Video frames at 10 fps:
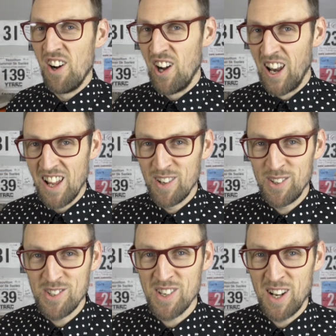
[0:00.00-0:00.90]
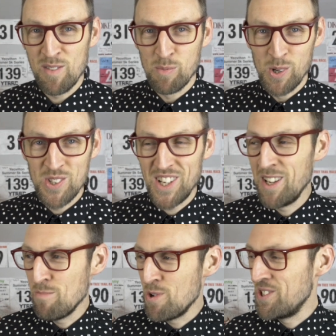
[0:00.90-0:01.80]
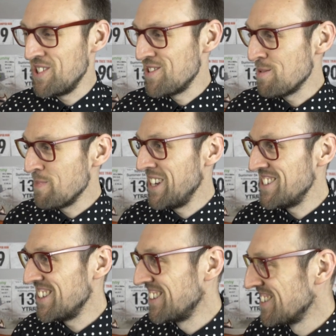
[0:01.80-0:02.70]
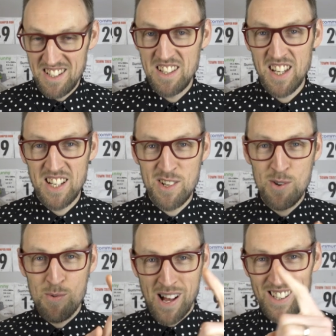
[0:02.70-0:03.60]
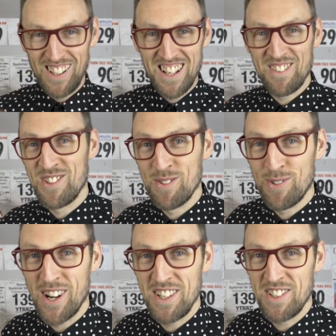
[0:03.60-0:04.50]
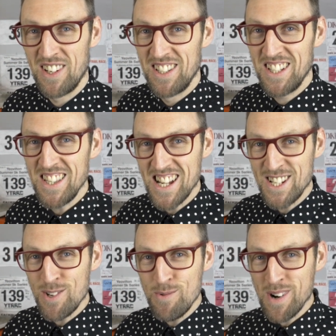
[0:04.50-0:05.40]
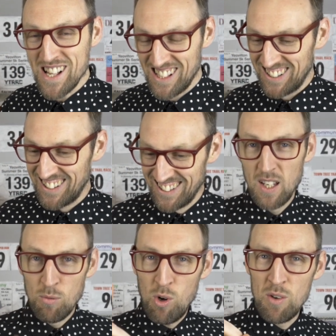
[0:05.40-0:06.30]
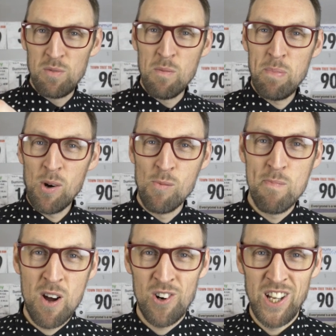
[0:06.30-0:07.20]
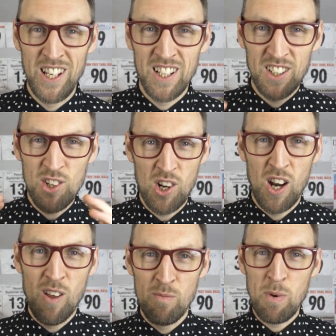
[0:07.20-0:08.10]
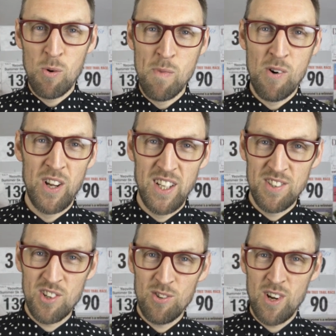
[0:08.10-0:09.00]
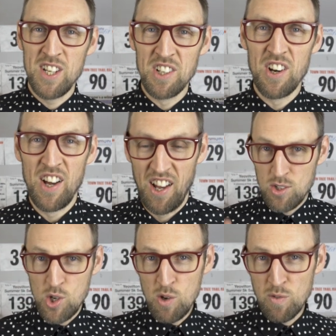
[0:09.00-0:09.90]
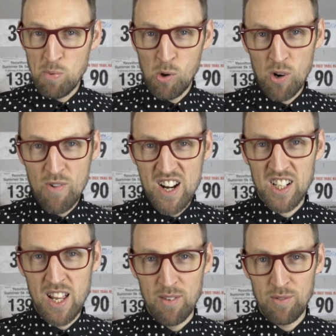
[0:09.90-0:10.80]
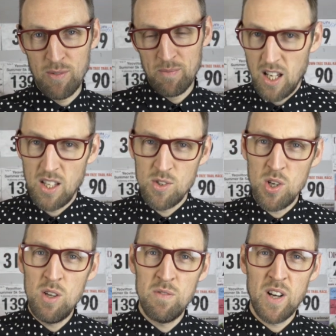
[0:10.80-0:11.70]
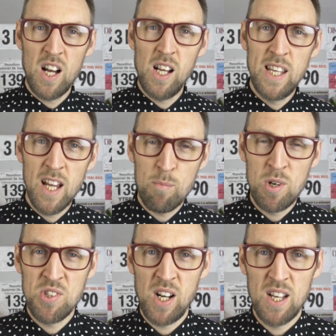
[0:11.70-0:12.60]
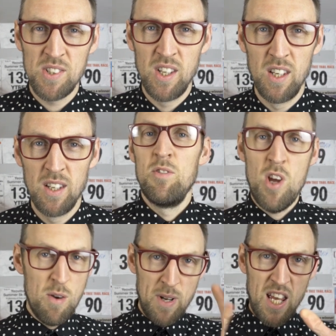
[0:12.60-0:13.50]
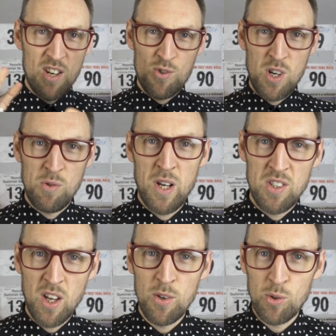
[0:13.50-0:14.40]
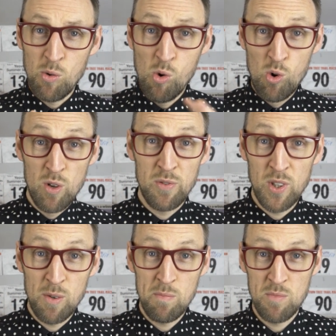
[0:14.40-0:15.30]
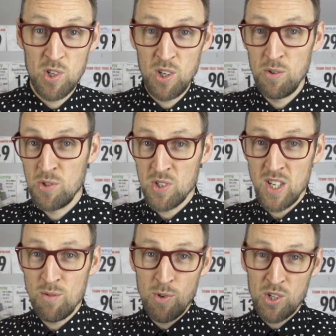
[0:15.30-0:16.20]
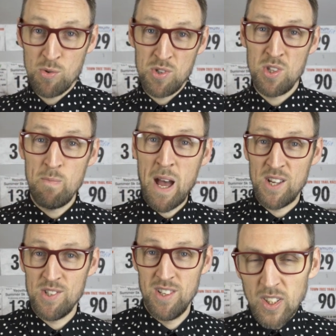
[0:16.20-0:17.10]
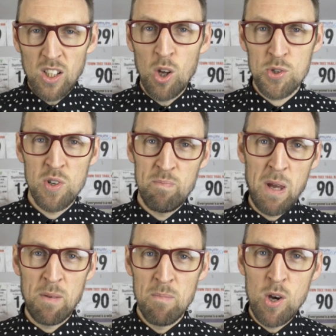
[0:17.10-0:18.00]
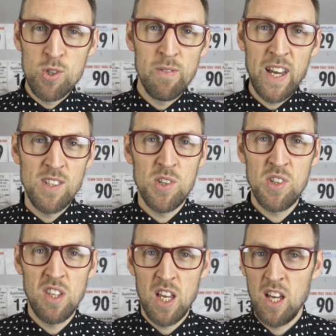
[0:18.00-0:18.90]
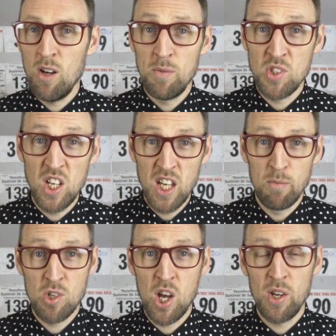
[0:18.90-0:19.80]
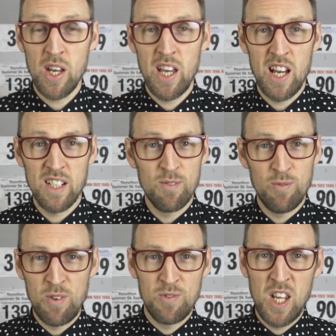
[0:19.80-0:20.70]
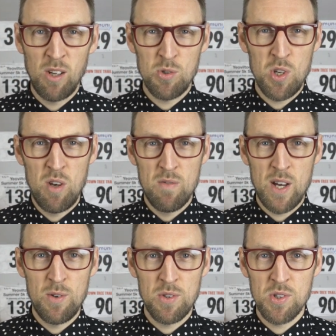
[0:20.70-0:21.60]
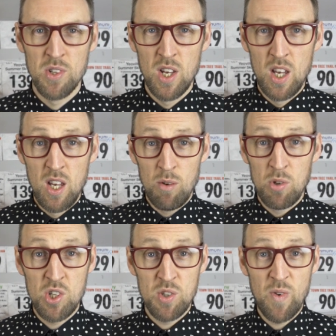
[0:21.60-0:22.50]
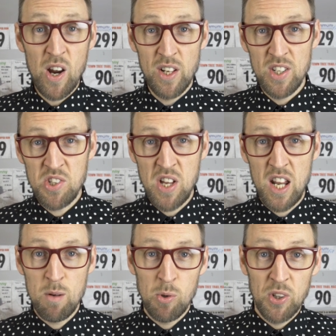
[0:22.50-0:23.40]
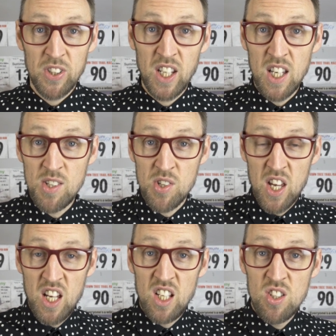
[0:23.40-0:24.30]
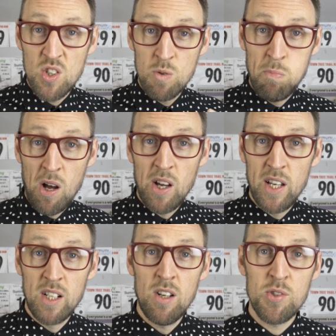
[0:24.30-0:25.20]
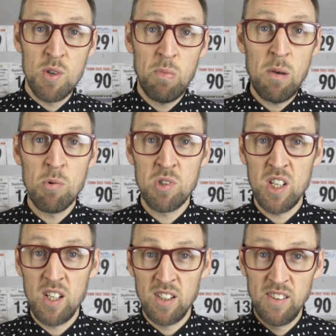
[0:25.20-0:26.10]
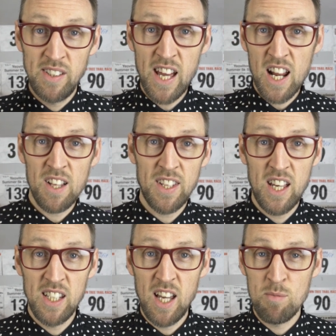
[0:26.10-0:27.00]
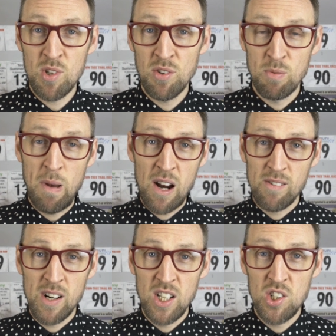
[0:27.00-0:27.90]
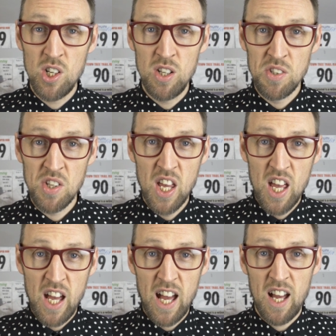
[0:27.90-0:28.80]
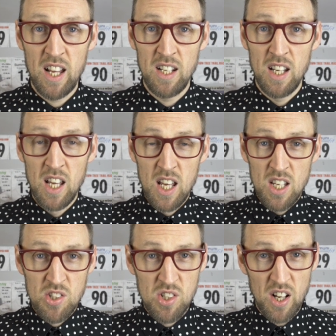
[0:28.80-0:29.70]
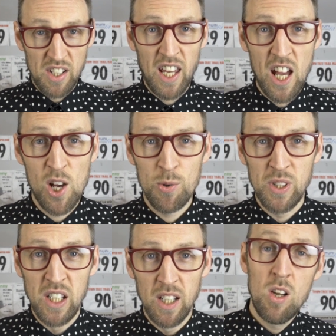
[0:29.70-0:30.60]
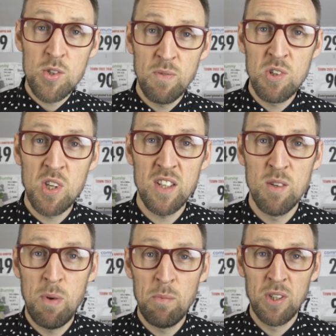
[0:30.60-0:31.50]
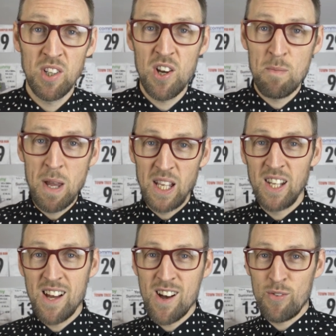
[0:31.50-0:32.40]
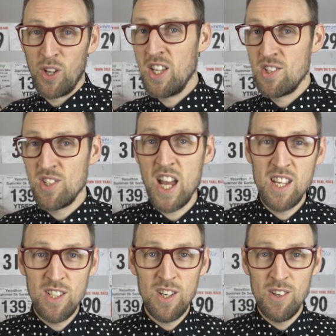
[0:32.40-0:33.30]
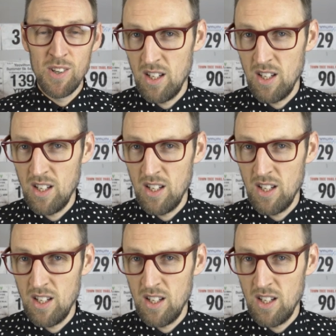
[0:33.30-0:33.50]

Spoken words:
Oh, I used to love Brucey. Brucey was amazing. Didn't they do well? That was the phrase. Didn't they do well? One for Bill Murray. Gotta love Bill Murray. He's a great guy. Two for Paula Radcliffe, and two for Haile Gebrselassie. So many entries, we had to go through all of them to see which was the best. Lots of big motivators in there. Obviously, Kipchoge had 15 or so votes, which is very understandable. I think he's inspired lots of people to get out there, get themselves a pair of running shoes, and start to get healthy. Lots of you selected people that kind of make you laugh and entertain you.